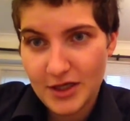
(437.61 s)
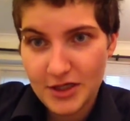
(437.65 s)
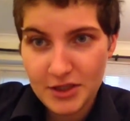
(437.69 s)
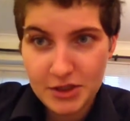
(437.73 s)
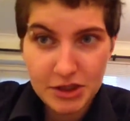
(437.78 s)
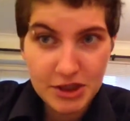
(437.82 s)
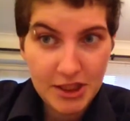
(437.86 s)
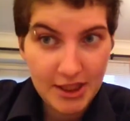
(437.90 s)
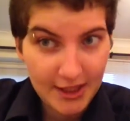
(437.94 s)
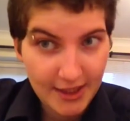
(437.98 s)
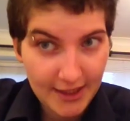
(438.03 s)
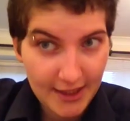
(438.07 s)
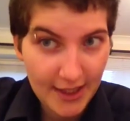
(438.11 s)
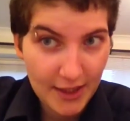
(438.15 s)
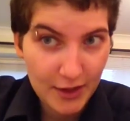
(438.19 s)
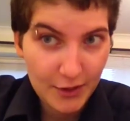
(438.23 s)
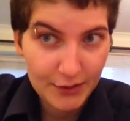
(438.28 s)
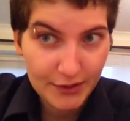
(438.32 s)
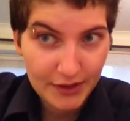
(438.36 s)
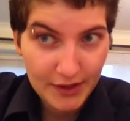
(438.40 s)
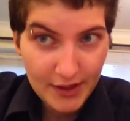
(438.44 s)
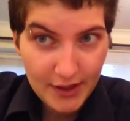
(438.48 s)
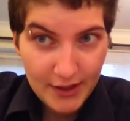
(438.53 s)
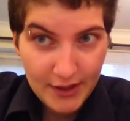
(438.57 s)
checking out
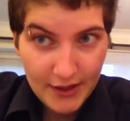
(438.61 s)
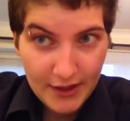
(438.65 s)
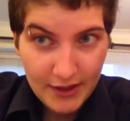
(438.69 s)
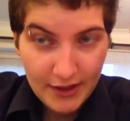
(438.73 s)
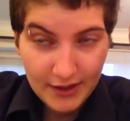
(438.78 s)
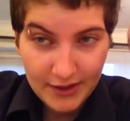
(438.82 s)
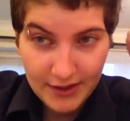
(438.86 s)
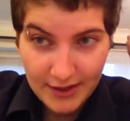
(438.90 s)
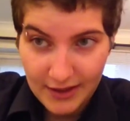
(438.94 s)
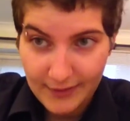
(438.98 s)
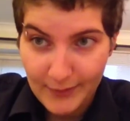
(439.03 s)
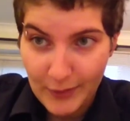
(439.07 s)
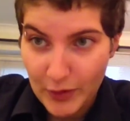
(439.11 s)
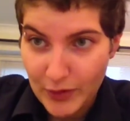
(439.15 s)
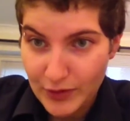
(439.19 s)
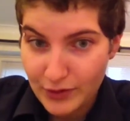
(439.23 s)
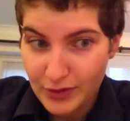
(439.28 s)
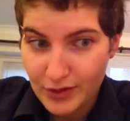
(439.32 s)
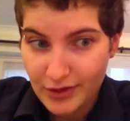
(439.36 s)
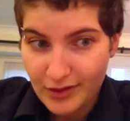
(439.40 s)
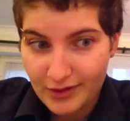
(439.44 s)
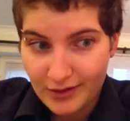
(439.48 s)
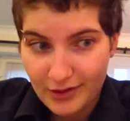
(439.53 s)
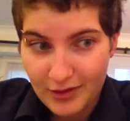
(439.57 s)
the tea
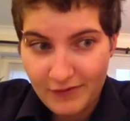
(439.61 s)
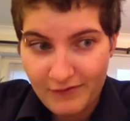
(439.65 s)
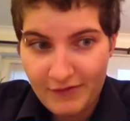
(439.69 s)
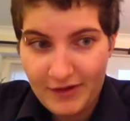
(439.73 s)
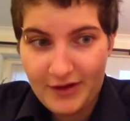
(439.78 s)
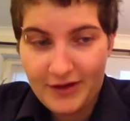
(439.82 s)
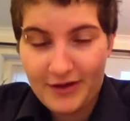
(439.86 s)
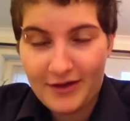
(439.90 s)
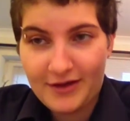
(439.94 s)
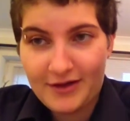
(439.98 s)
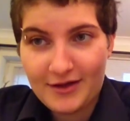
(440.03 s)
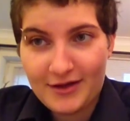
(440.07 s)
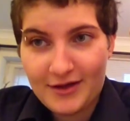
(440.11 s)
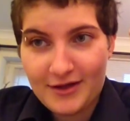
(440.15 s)
box over there,